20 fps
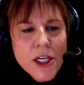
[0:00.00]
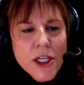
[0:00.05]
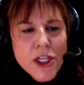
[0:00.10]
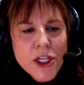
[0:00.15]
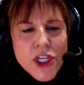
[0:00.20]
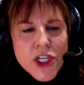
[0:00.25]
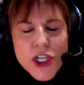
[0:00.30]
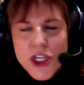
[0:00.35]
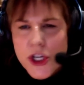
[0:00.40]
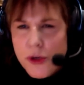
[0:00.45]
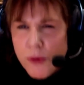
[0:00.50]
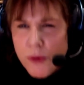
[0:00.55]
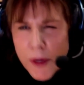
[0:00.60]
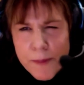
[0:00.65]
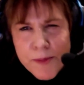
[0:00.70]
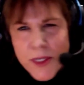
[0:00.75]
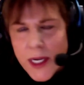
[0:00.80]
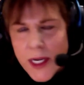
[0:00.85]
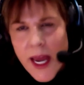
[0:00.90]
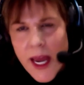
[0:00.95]

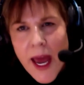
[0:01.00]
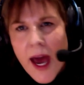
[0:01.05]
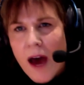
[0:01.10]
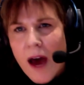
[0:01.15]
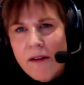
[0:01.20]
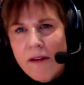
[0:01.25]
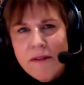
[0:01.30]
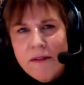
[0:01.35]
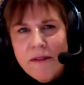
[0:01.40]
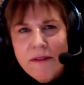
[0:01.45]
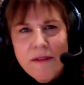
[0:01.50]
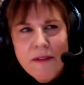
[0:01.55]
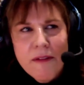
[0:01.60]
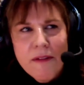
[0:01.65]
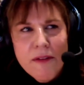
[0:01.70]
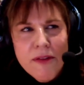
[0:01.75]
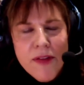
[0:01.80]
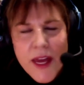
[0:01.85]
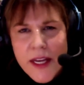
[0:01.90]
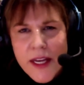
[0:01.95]
Scripting out
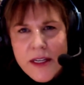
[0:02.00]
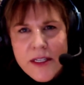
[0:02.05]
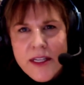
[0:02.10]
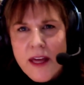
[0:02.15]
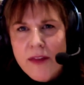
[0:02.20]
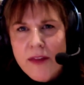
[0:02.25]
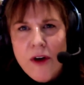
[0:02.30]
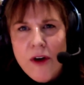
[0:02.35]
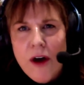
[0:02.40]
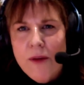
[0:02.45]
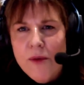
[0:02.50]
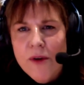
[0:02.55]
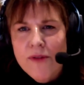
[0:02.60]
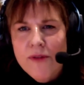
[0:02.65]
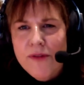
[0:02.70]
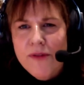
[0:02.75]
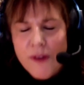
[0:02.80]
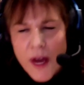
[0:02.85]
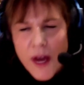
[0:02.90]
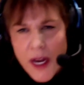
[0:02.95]
things they thought were
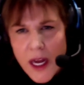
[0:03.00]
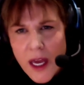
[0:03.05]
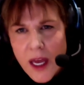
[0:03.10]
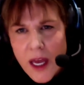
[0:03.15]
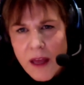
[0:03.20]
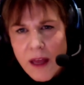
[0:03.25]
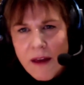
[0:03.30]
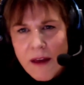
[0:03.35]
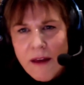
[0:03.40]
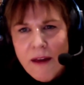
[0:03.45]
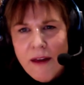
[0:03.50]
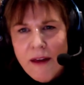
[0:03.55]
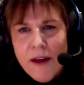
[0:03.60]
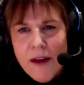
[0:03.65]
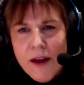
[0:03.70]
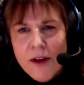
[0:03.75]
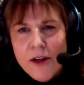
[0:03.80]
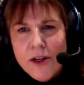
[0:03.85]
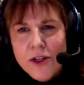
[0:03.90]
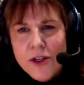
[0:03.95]
funny,
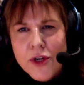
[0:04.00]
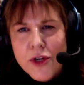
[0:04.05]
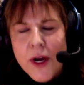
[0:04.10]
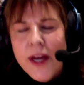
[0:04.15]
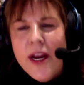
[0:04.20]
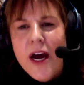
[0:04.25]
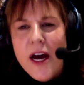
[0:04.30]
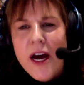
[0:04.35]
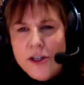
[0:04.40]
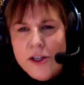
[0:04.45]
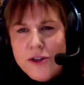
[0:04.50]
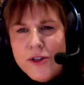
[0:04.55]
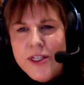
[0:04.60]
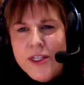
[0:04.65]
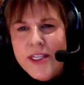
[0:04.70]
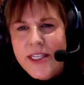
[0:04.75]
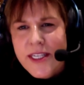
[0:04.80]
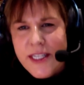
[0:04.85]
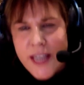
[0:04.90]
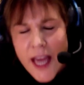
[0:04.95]
trying to
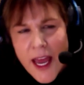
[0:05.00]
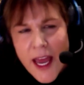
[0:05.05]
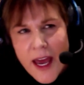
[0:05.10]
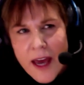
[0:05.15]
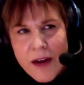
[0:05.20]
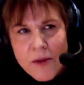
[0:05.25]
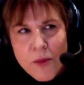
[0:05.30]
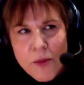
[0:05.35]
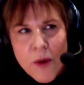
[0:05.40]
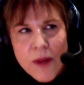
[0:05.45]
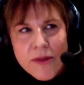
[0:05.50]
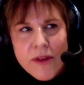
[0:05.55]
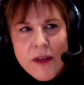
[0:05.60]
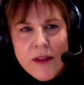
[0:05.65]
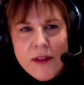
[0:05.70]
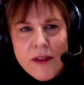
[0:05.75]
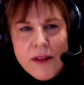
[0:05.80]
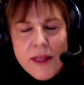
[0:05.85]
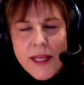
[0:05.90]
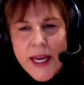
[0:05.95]
understand what
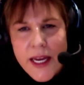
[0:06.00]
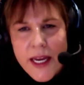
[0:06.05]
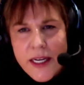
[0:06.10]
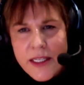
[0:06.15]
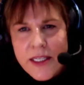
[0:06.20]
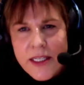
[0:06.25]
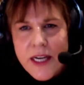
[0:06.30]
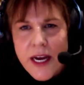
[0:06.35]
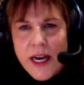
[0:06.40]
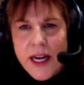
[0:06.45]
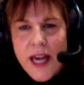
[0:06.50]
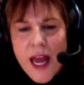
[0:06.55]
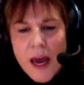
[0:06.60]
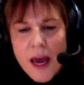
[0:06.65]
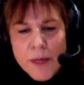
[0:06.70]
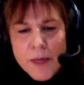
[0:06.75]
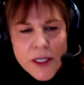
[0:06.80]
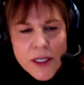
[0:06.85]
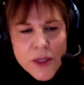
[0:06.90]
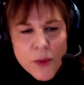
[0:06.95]
the latest
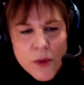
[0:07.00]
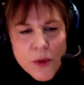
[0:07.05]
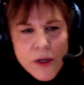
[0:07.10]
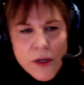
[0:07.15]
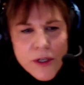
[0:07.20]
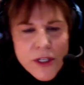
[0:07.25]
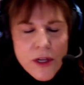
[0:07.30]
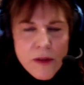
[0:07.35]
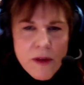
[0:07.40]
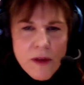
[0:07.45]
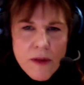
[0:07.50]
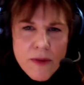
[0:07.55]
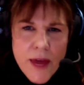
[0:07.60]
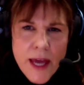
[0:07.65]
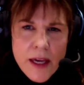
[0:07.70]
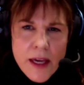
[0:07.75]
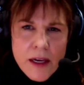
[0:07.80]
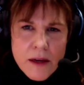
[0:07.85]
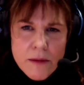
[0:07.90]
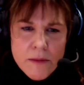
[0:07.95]
dynamics were so that
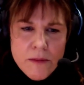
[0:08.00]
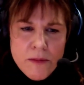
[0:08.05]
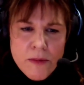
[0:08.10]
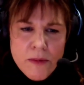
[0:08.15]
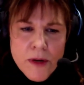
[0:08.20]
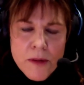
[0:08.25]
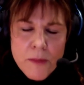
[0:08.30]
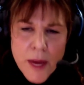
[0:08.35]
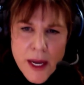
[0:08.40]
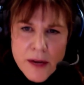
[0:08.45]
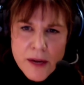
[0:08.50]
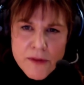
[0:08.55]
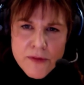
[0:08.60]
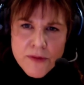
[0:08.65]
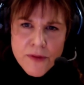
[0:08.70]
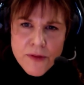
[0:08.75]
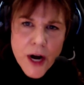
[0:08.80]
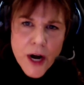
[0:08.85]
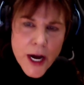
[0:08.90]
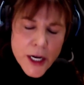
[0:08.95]
they could remain
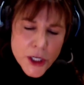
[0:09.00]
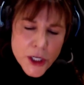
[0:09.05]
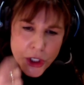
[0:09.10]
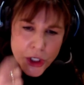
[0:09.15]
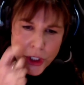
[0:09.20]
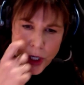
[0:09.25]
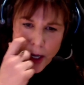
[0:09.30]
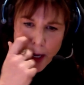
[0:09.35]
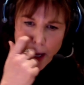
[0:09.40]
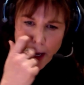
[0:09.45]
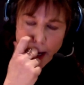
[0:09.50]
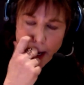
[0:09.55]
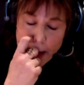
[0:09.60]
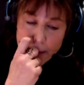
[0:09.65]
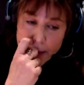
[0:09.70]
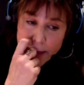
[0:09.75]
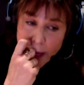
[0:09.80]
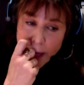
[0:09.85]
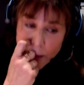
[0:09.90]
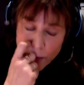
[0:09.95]
fresh.
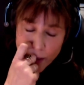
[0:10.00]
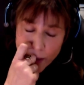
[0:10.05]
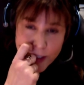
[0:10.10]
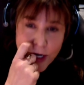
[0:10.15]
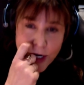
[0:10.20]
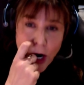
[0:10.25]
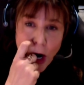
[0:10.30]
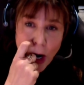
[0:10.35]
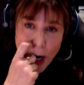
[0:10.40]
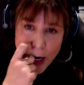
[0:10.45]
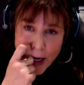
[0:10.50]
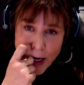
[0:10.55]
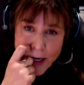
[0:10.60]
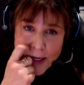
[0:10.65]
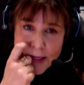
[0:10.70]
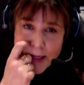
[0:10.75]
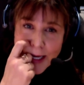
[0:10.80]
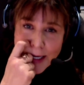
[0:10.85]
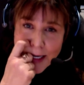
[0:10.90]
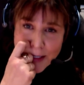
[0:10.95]
I mean, they worked
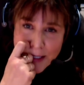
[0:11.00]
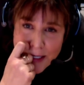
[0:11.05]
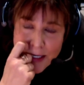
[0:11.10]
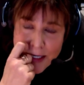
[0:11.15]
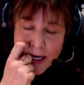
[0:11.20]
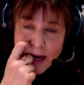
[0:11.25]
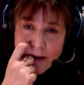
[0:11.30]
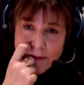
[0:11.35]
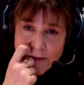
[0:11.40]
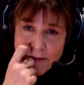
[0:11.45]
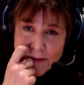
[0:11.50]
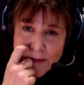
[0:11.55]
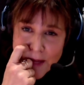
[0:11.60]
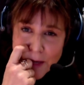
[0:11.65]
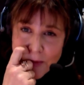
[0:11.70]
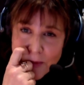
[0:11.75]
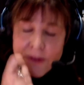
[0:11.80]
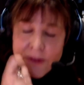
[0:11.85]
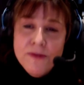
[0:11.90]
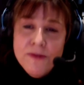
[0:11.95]
hard at that stuff.
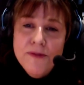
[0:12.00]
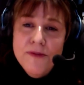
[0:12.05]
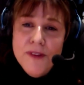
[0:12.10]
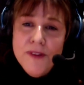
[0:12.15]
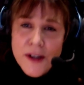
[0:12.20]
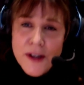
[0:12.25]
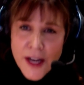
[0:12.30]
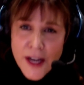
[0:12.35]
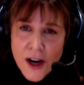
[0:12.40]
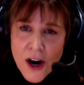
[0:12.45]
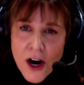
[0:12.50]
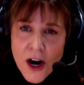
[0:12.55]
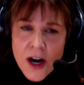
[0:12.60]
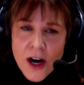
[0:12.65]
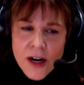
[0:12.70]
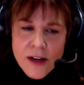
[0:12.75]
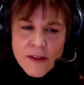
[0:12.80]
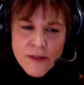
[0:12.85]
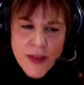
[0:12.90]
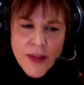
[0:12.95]
They worked very
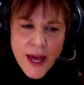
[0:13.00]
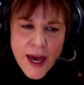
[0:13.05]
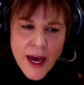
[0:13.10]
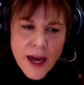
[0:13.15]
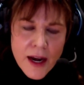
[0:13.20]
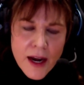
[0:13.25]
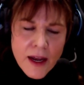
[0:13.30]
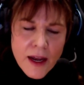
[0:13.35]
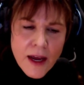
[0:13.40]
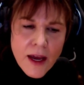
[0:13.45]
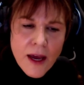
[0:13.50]
hard at that.